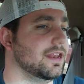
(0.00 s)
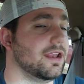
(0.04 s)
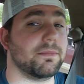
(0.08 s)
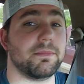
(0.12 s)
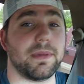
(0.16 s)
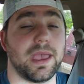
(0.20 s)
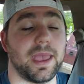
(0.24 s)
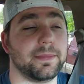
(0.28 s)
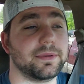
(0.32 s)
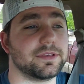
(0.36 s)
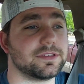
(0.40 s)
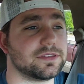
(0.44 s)

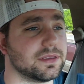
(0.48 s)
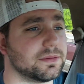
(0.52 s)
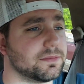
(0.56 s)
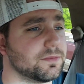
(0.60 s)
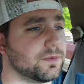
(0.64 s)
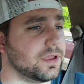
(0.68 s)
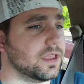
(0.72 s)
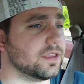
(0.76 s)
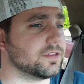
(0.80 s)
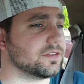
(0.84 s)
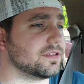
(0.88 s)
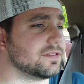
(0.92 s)
Maybe
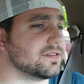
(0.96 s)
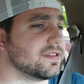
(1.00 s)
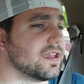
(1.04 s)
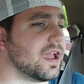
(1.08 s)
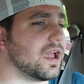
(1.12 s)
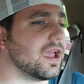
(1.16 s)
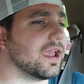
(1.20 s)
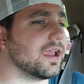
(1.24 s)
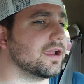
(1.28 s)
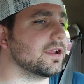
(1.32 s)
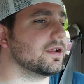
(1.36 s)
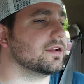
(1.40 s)
some wheels and
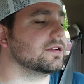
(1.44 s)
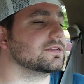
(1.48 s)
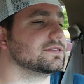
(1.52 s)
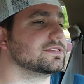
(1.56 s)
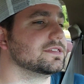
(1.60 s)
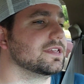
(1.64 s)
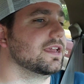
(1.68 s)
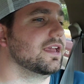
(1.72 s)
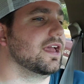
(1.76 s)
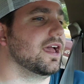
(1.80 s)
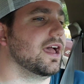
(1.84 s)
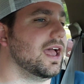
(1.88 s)
tires.
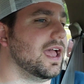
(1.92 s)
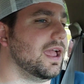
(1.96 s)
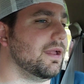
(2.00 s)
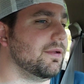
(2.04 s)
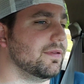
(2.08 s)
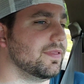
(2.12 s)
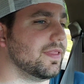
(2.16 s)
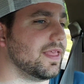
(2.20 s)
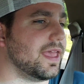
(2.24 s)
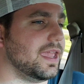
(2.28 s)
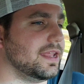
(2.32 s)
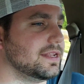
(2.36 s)
I
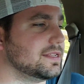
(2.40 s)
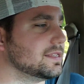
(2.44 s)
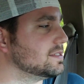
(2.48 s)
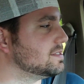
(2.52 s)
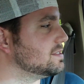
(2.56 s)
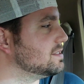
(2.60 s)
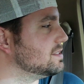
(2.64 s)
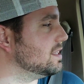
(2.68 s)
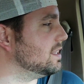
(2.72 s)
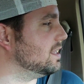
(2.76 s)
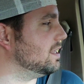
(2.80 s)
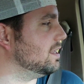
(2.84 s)
would like to
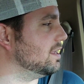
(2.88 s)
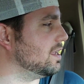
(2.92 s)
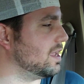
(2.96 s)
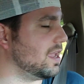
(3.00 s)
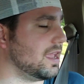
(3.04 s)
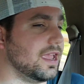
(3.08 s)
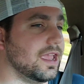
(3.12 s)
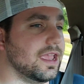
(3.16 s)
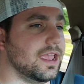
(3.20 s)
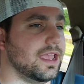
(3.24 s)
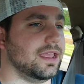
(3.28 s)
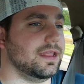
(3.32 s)
see
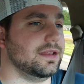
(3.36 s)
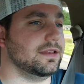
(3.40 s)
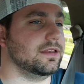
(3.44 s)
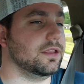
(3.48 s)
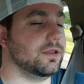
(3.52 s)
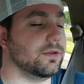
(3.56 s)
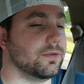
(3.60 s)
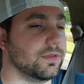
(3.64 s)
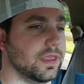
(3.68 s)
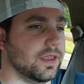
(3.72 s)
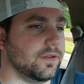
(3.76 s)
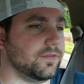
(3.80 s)
a
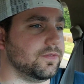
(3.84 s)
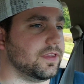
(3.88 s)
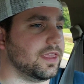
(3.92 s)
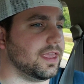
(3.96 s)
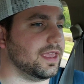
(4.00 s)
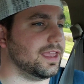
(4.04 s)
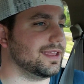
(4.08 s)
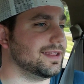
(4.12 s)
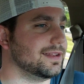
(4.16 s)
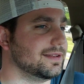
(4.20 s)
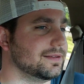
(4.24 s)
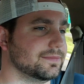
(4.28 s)
new lift
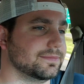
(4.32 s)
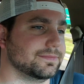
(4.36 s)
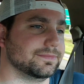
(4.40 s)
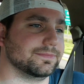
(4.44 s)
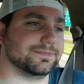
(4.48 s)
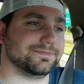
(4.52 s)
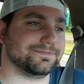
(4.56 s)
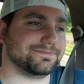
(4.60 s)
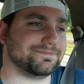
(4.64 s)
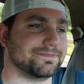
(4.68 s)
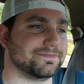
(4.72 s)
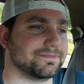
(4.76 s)
kit,
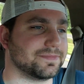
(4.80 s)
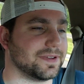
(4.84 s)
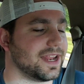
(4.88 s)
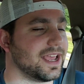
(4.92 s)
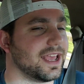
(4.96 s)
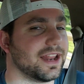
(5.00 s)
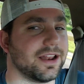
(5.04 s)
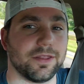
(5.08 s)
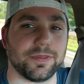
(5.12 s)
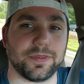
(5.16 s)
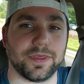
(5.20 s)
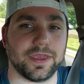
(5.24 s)
but
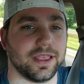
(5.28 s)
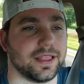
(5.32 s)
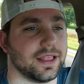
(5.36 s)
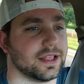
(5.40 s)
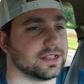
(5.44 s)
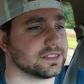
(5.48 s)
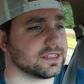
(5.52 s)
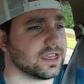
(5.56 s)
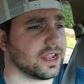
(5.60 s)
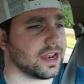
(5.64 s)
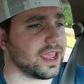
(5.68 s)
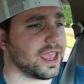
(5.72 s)
I don't think
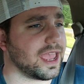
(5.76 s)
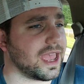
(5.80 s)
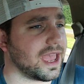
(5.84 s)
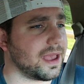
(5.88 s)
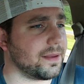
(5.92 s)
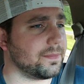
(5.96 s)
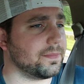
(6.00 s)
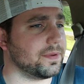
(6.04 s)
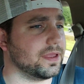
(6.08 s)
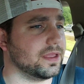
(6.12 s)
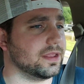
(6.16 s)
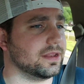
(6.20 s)
that's going to
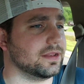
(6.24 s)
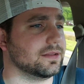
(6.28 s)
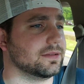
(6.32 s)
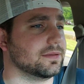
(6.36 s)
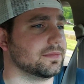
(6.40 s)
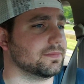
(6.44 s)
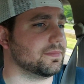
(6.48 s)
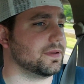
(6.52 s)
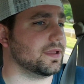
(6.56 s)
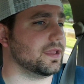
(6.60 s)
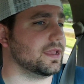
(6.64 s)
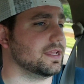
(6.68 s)

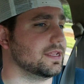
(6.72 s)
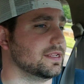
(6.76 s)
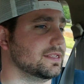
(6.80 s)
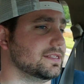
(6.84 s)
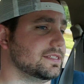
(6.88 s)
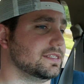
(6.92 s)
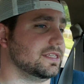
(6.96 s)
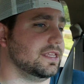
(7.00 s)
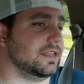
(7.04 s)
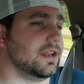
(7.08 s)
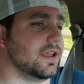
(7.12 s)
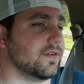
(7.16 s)
happen, but
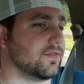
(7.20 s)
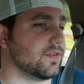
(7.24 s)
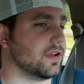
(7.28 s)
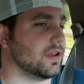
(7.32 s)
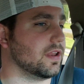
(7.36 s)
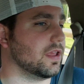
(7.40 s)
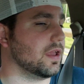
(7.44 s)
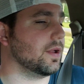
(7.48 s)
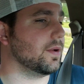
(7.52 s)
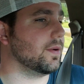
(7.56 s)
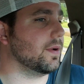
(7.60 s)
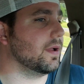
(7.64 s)
you never
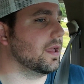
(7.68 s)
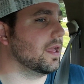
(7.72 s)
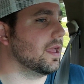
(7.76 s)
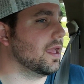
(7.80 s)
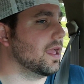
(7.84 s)
know.